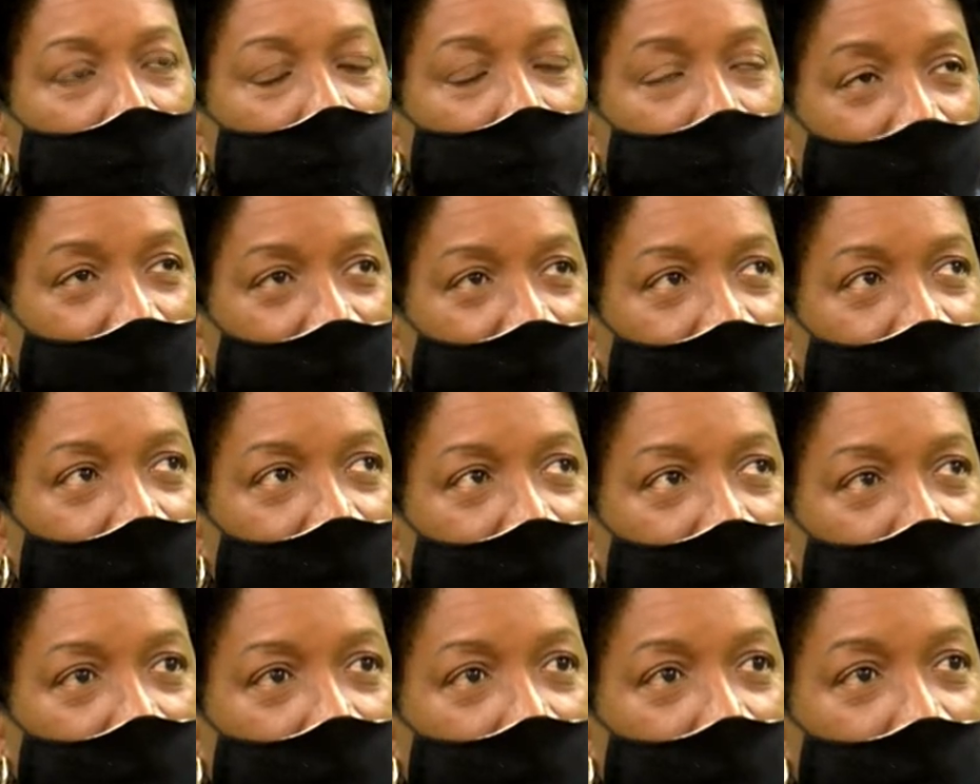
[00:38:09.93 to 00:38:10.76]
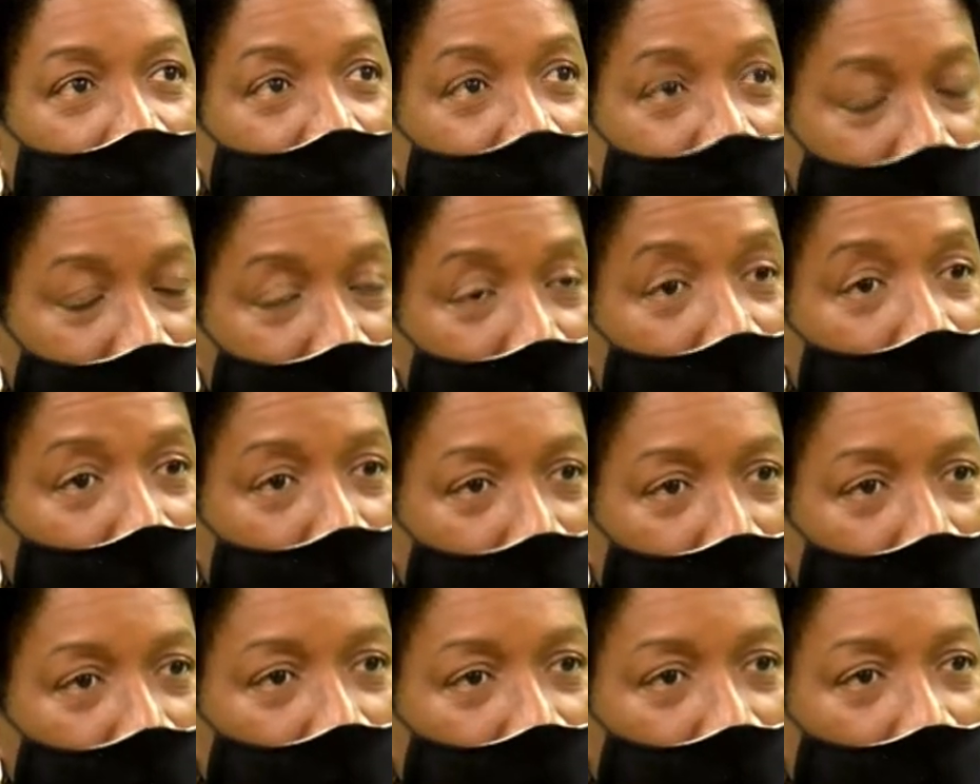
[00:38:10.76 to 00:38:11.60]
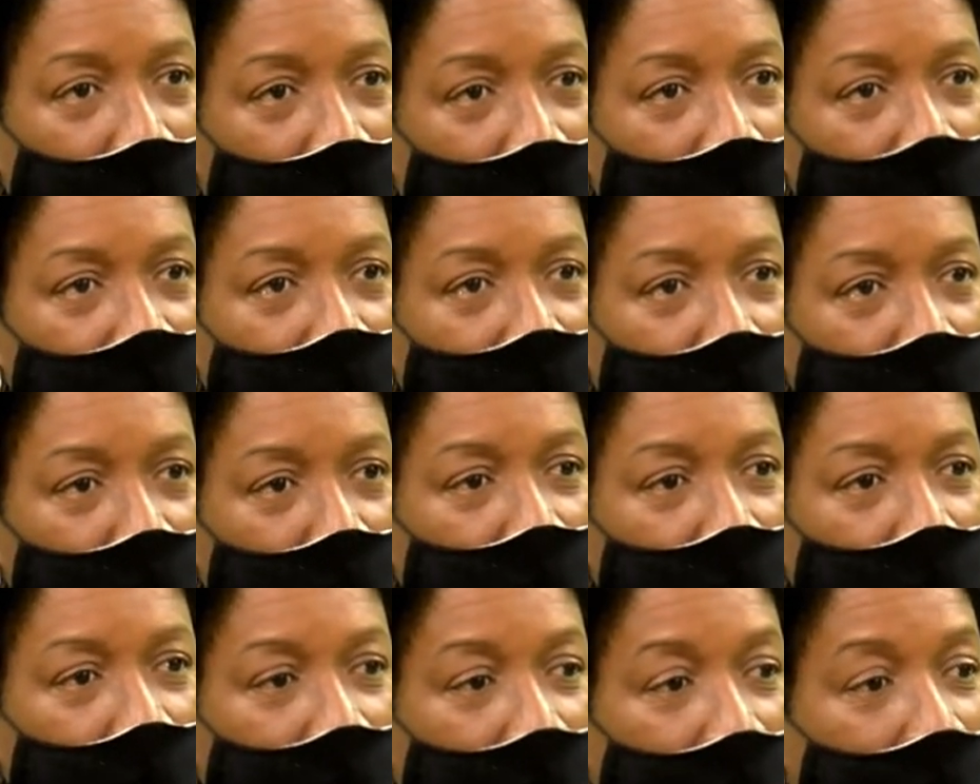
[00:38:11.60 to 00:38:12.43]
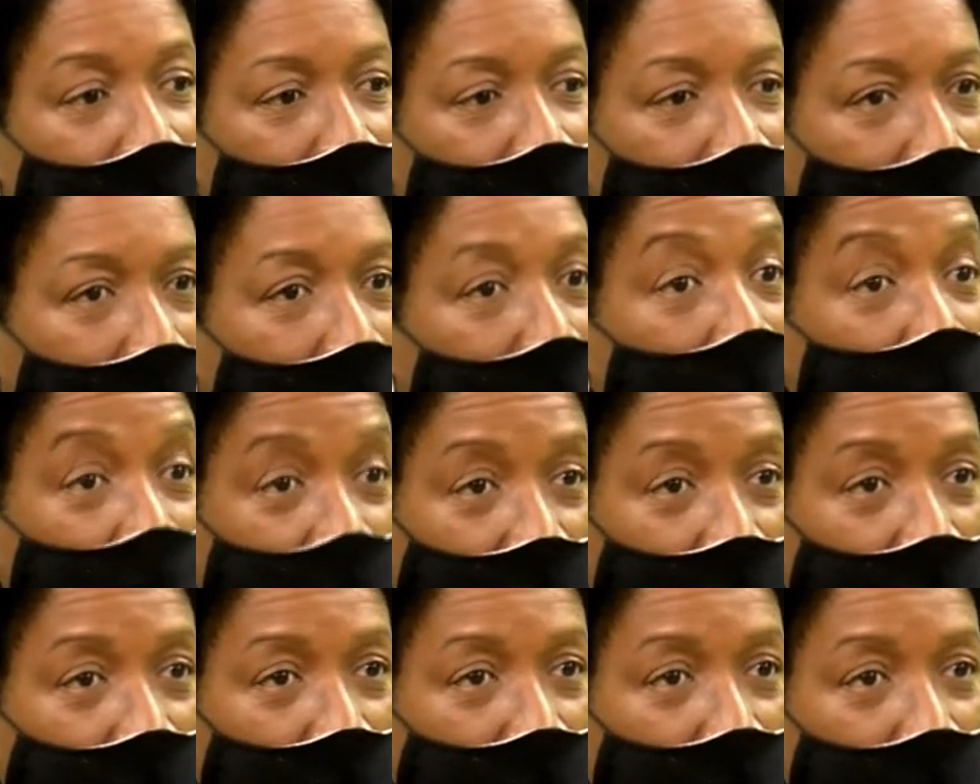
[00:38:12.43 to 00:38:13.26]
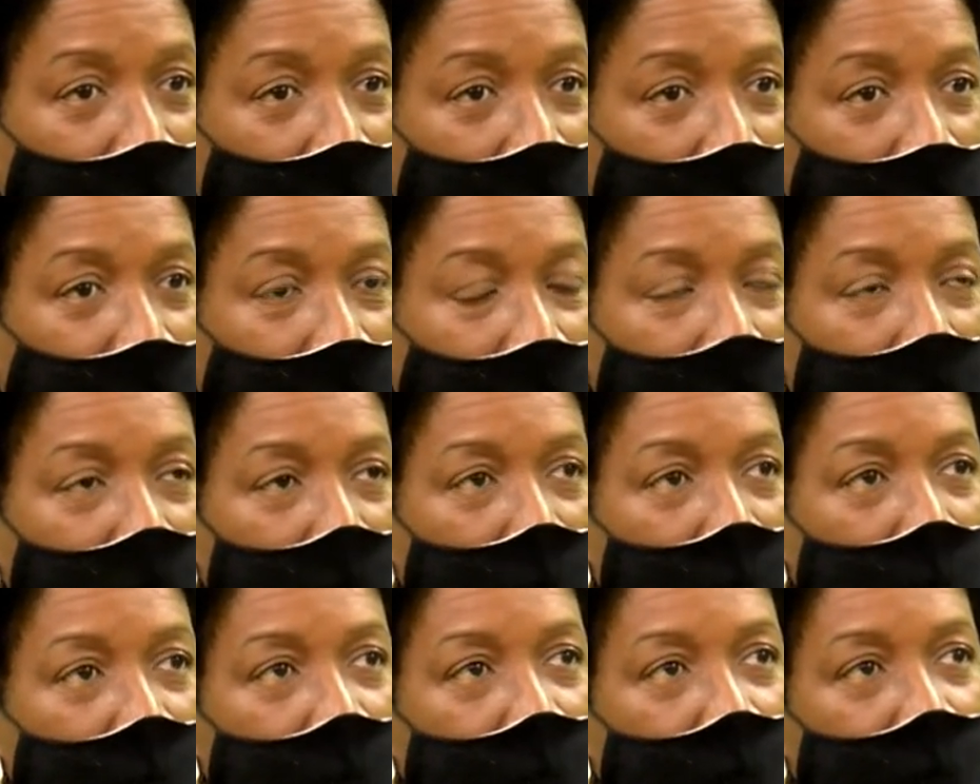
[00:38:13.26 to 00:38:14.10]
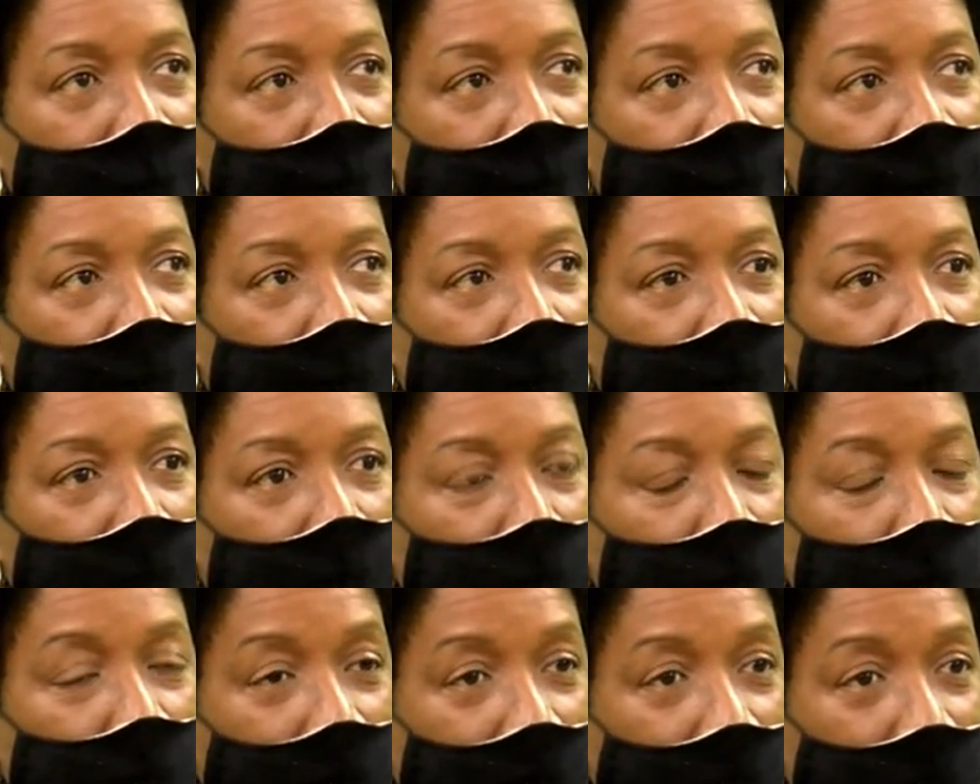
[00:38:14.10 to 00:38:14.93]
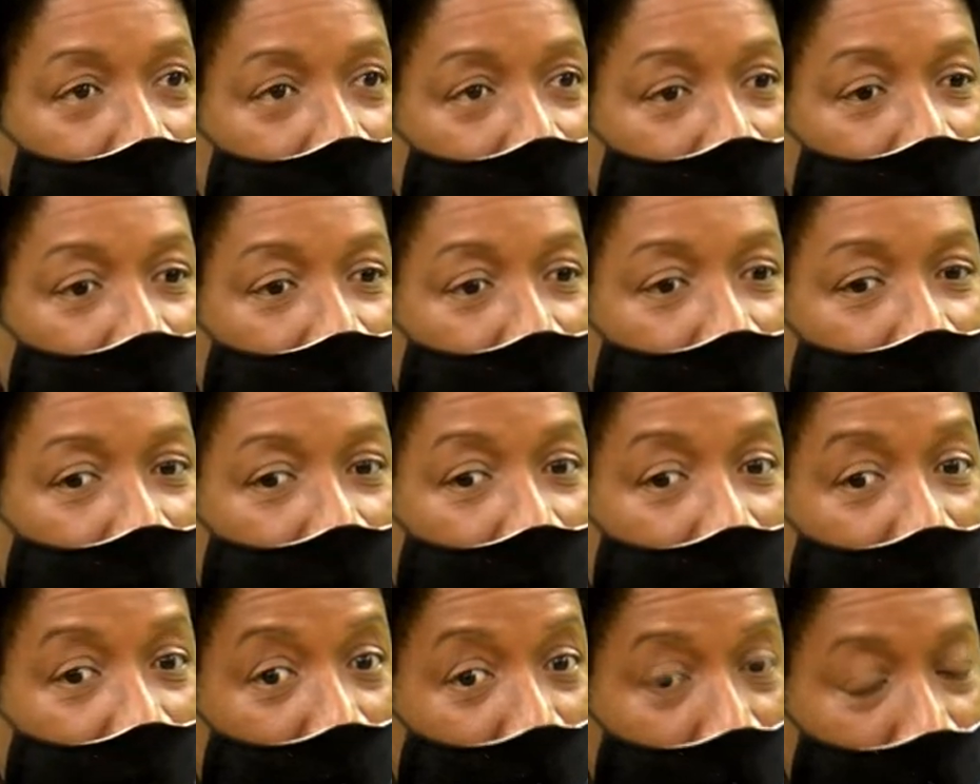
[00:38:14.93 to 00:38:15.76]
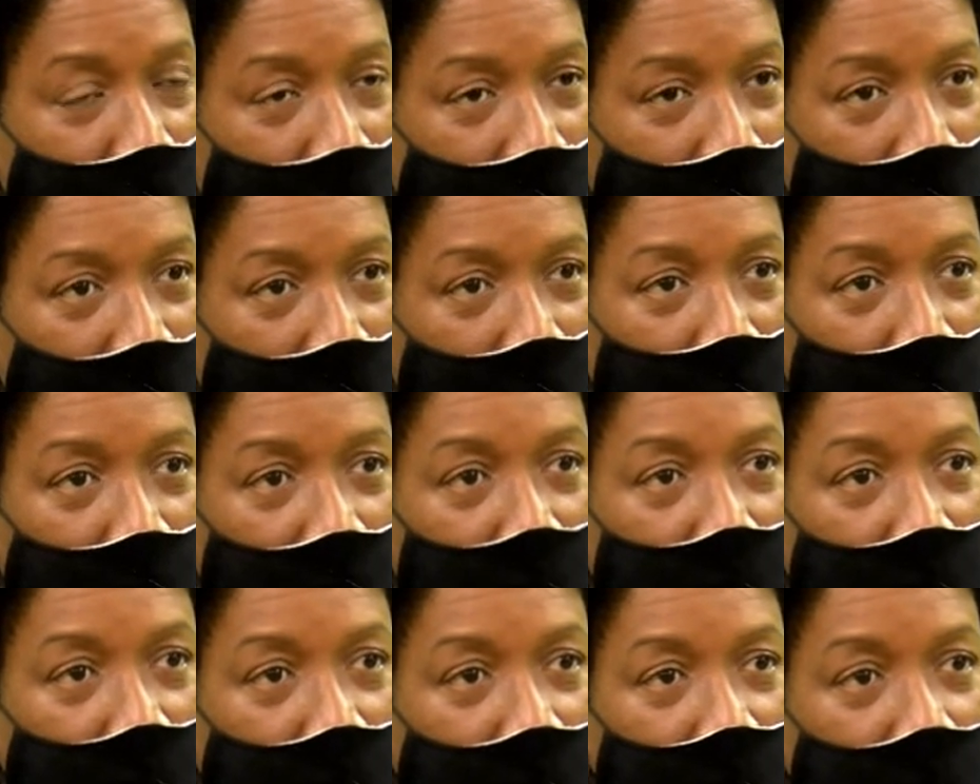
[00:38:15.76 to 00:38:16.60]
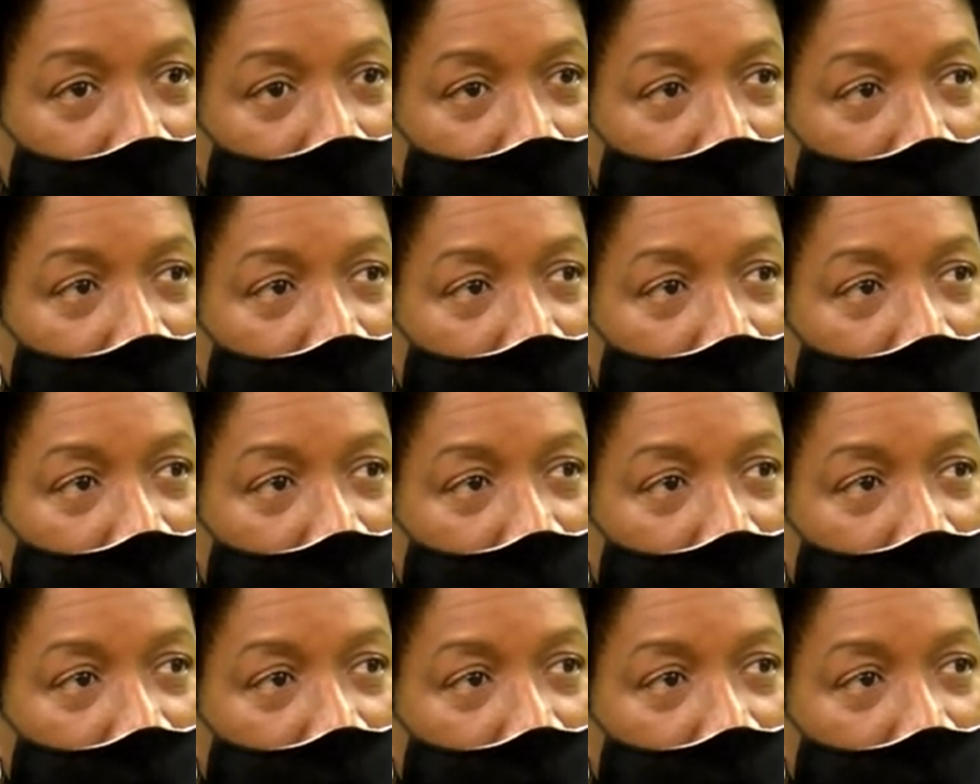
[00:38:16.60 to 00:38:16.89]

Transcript: But this new constitution, I am very hopeful. We have energetic people,